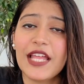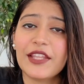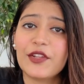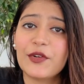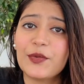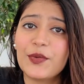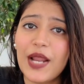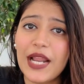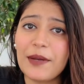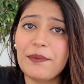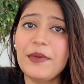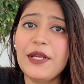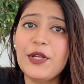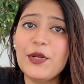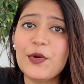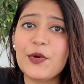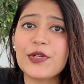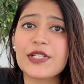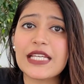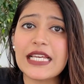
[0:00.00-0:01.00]
The Redmi
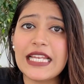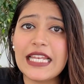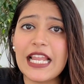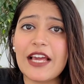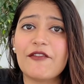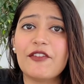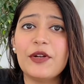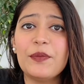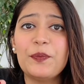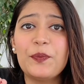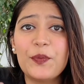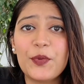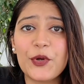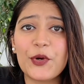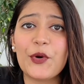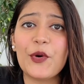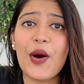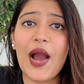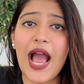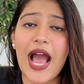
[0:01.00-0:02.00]
Note 11
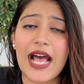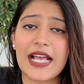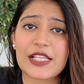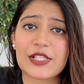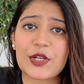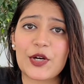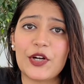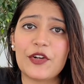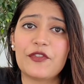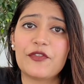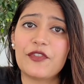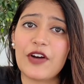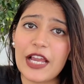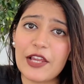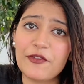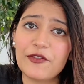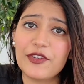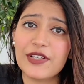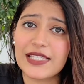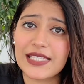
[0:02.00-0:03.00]
Pro has got
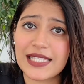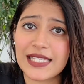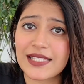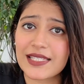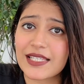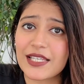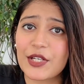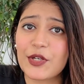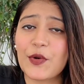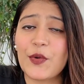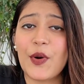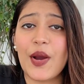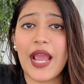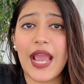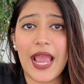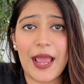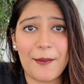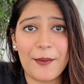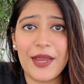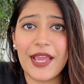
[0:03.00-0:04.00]
5160
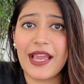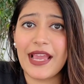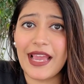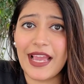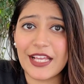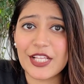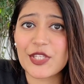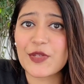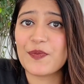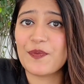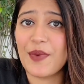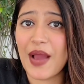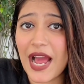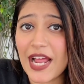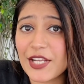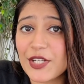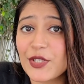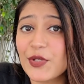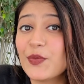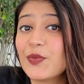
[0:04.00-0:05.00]
mAh
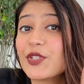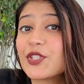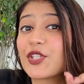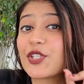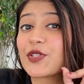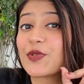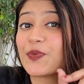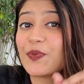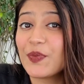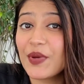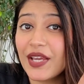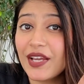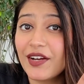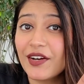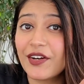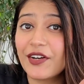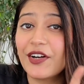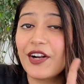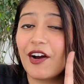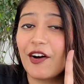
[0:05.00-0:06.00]
battery, which is
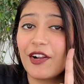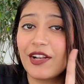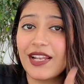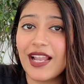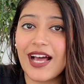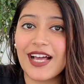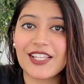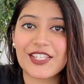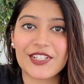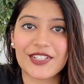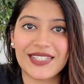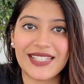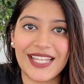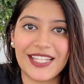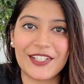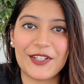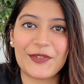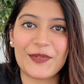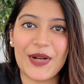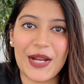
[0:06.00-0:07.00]
bigger or larger
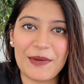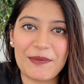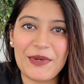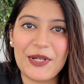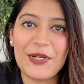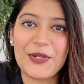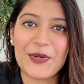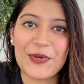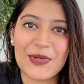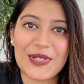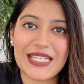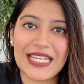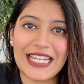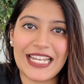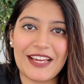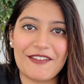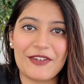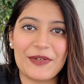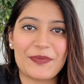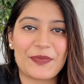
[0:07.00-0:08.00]
than the Redmi Note
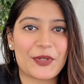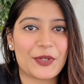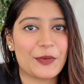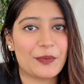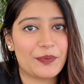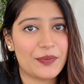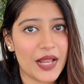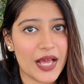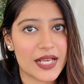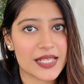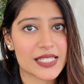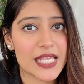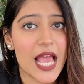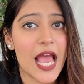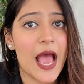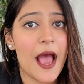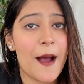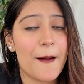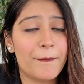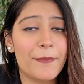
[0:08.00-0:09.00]
11 Pro Plus,
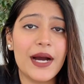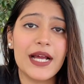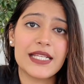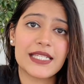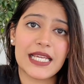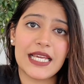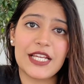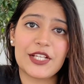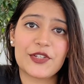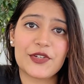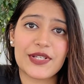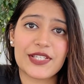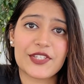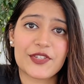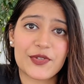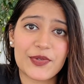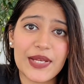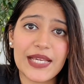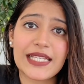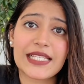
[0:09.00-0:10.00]
but it
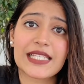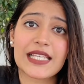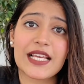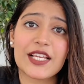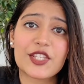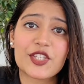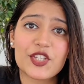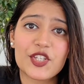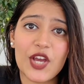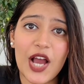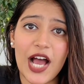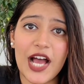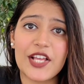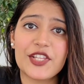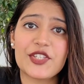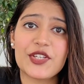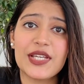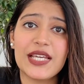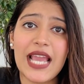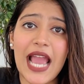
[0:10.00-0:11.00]
restricts
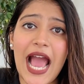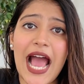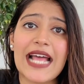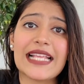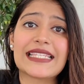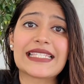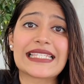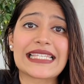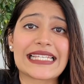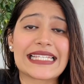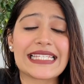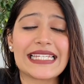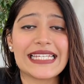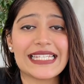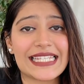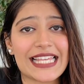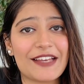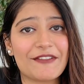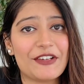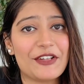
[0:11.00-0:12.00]
charging at
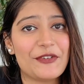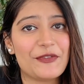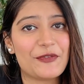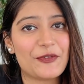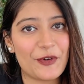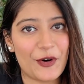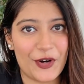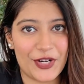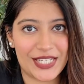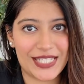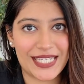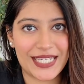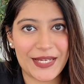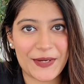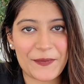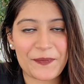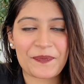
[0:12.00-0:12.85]
67 watt.